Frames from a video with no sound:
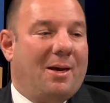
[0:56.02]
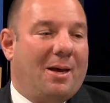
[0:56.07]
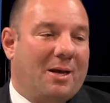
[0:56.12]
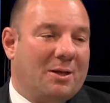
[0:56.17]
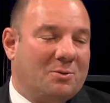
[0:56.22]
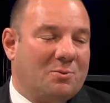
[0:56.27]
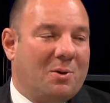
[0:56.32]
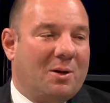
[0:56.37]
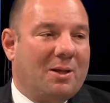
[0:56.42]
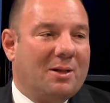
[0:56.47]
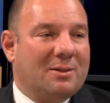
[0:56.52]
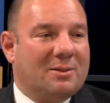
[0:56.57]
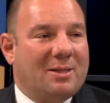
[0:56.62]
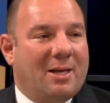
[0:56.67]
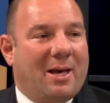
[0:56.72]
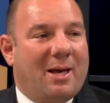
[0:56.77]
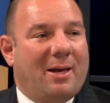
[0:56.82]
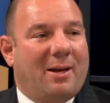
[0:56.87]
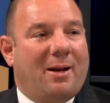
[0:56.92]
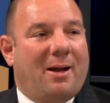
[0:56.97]
As well as
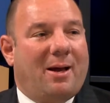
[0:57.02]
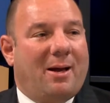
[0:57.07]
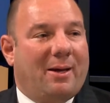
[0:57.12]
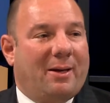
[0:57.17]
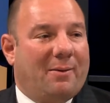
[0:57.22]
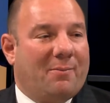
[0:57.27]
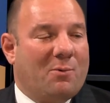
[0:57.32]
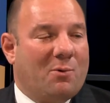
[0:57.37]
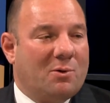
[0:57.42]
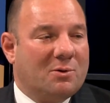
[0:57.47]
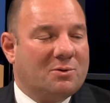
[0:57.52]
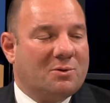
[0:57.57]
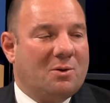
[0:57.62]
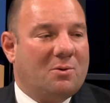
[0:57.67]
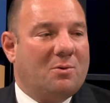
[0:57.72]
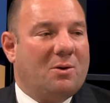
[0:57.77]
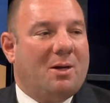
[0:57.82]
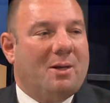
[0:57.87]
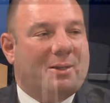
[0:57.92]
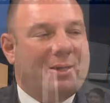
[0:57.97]
that, I am also a